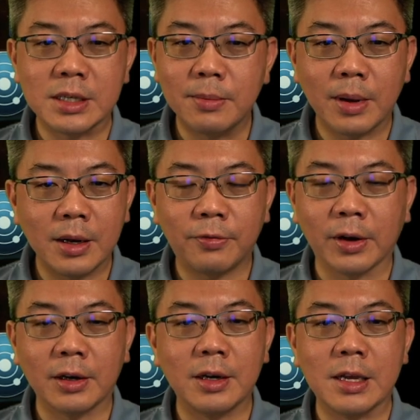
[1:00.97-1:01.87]
many
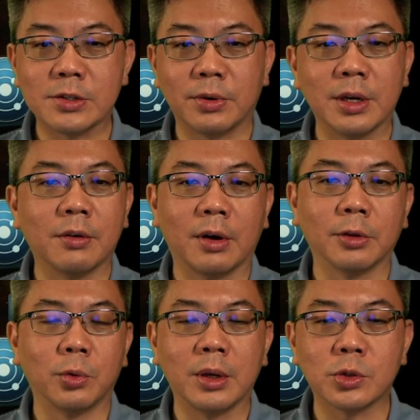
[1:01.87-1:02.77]
Franklin A's running around
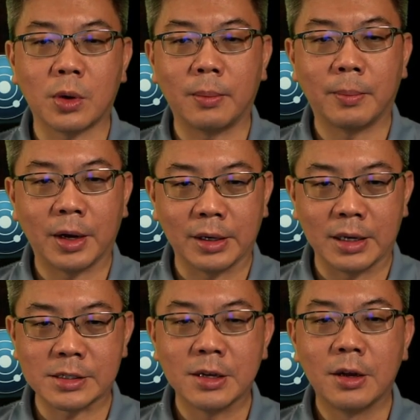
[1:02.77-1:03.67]
doing Swam
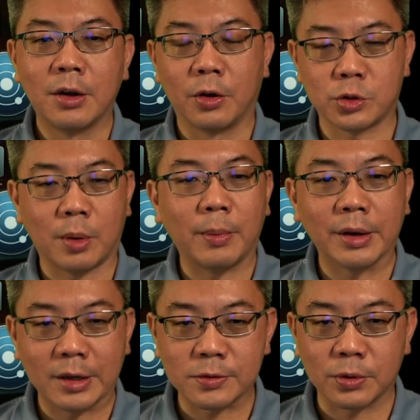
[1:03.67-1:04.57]
Armadas or
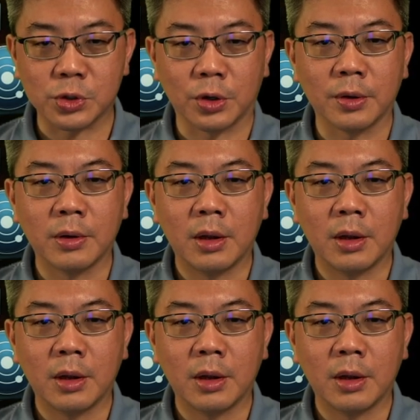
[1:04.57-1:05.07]
Swamadas for short.